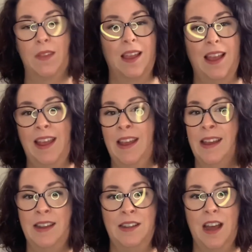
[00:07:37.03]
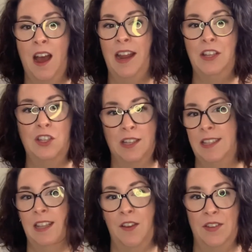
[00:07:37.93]
and I just
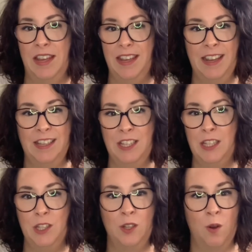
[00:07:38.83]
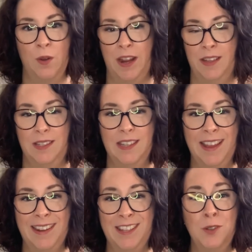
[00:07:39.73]
love it. It's so nice
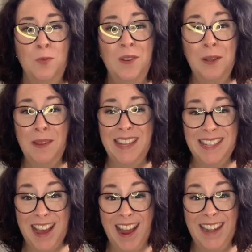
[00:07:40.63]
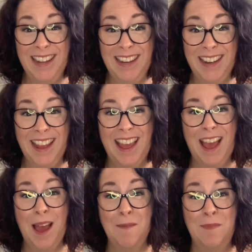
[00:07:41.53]
and it's really, really tiny,
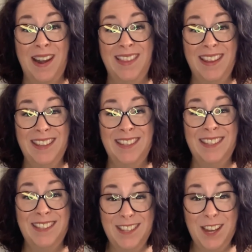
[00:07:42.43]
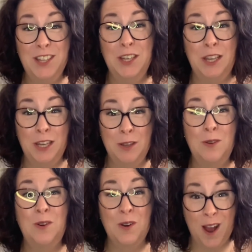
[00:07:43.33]
but I think it's such a cute
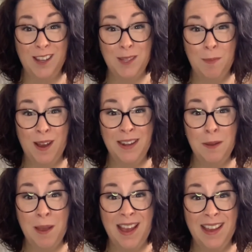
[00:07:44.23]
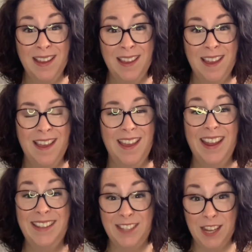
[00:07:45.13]
crossbody bag.
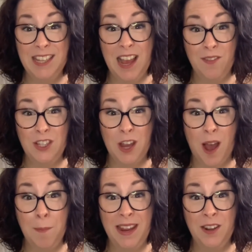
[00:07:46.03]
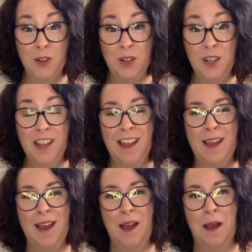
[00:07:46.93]
It does have a top handle,
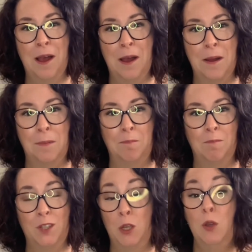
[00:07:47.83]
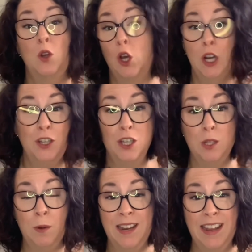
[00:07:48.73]
um, so you could just
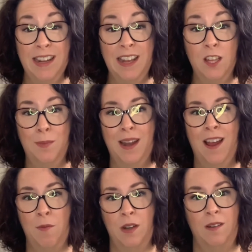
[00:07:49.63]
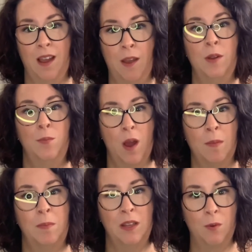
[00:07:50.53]
wear it handheld, but I would, I would
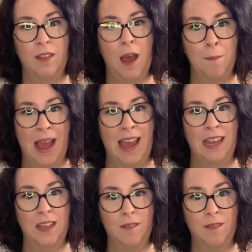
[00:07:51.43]
probably wear that bag